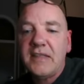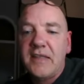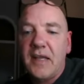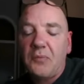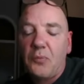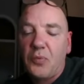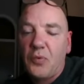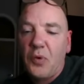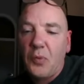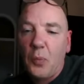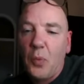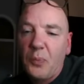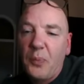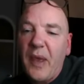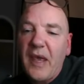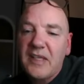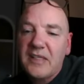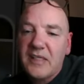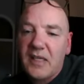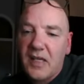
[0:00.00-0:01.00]
Well,
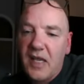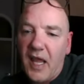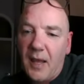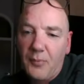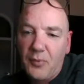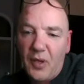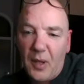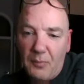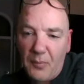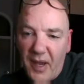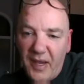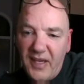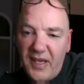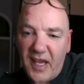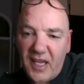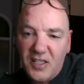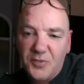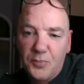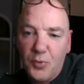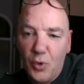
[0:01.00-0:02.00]
basically, my
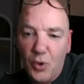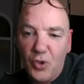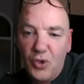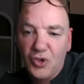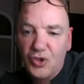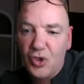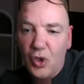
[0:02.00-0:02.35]
next book